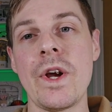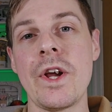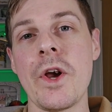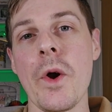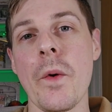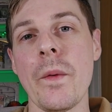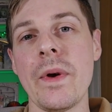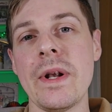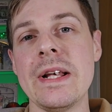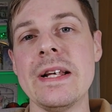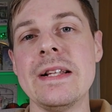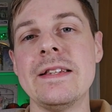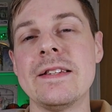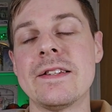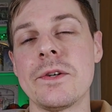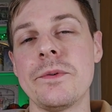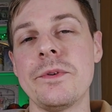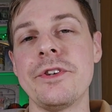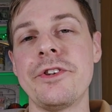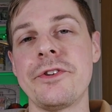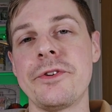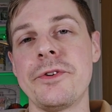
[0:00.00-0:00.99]
Going
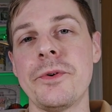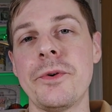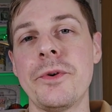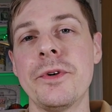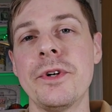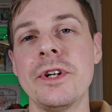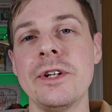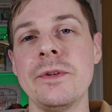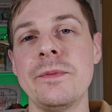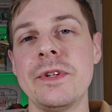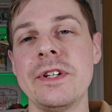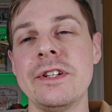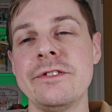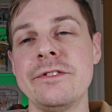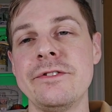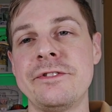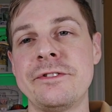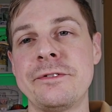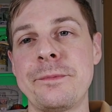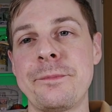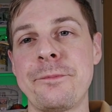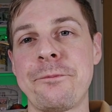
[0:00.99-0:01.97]
into a story
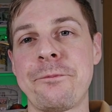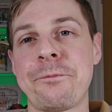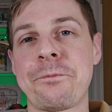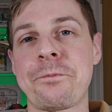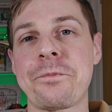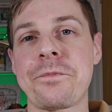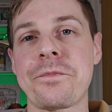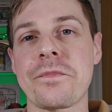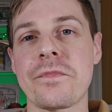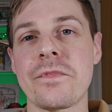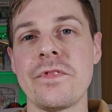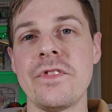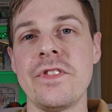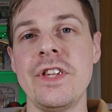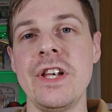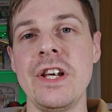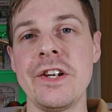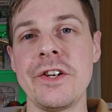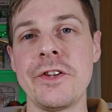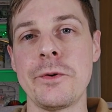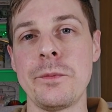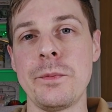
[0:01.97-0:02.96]
with
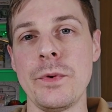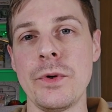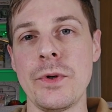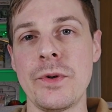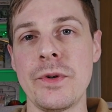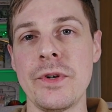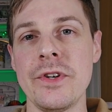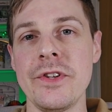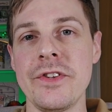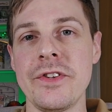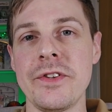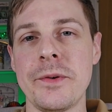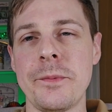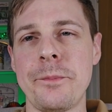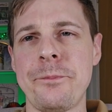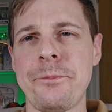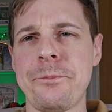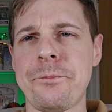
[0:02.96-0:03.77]
the explorers,